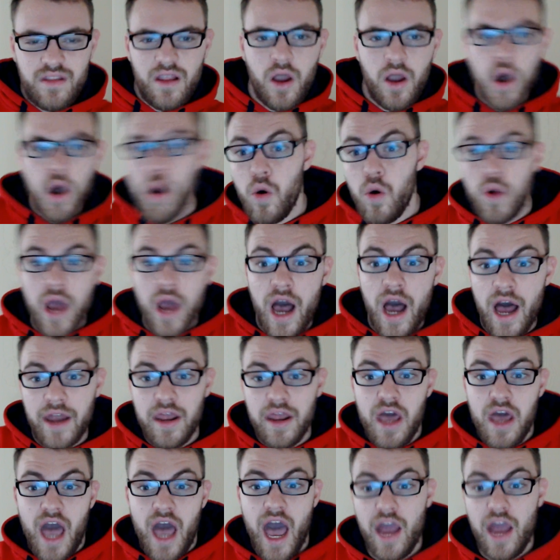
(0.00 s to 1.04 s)
oh god,
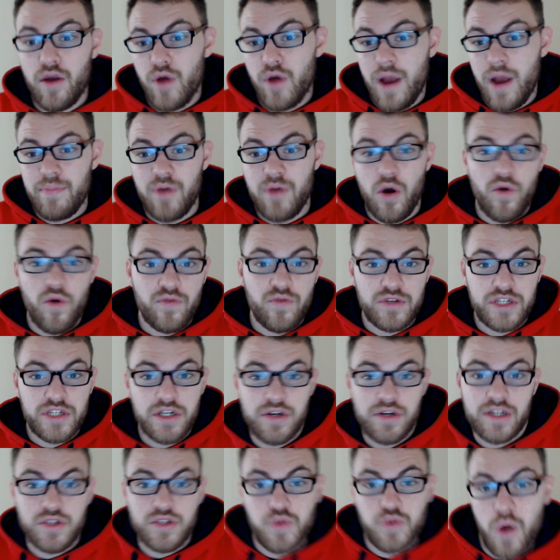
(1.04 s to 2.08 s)
I grabbed the
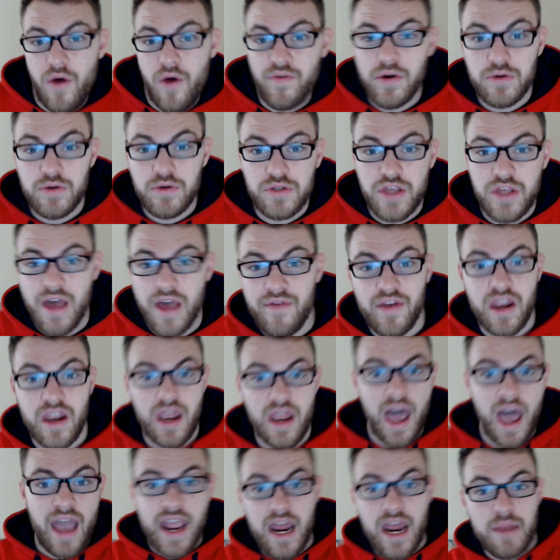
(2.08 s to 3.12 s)
overshield at 12:07,
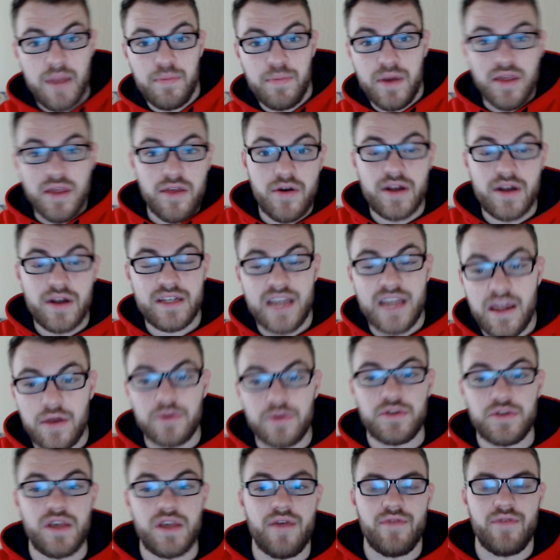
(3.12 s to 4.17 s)
I gotta be there at
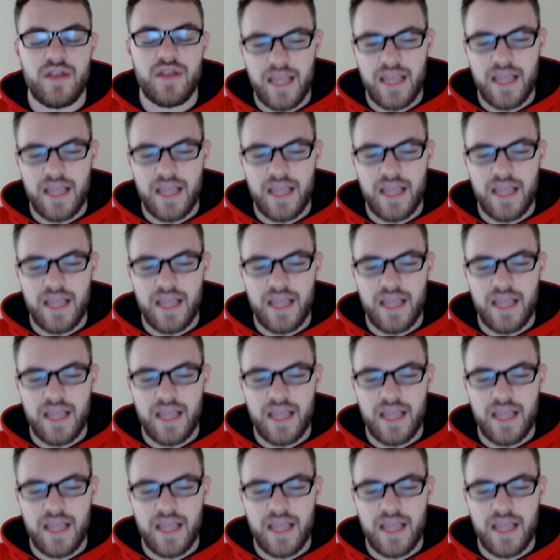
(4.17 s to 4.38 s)
10:07.